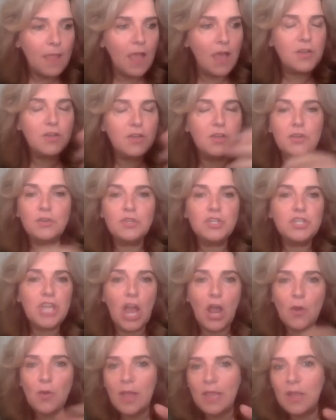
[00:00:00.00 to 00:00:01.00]
new
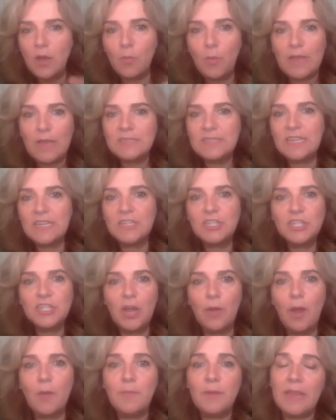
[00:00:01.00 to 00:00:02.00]
show, like a West End
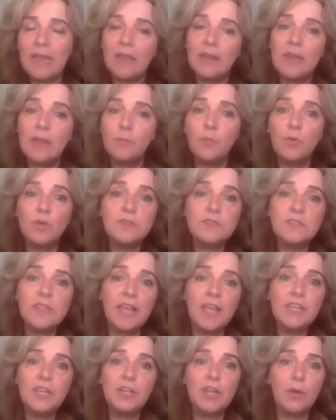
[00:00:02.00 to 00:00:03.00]
show opening, and it was
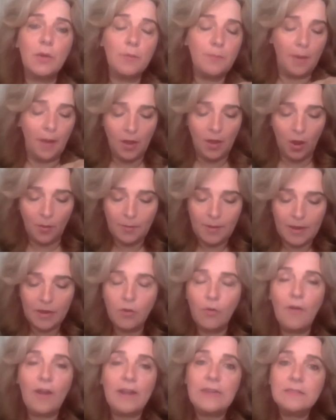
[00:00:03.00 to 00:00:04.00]
like, a biopic
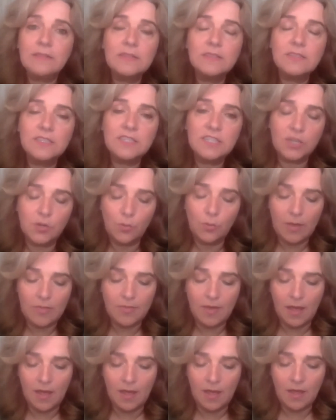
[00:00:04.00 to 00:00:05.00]
or anything to do with
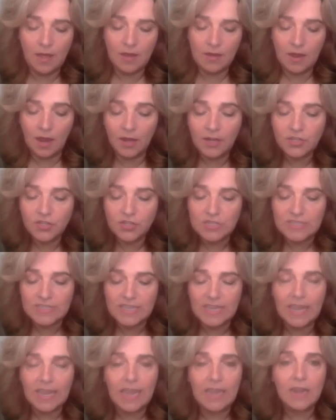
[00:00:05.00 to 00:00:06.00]
country
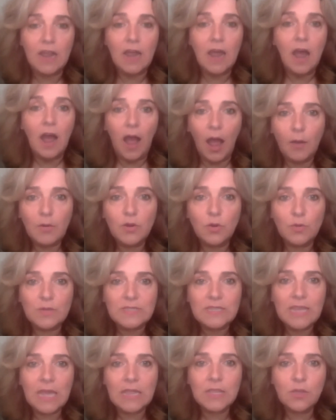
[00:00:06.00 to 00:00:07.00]
singing, I would
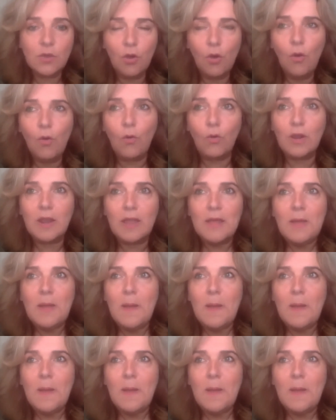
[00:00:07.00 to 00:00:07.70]
always get the call.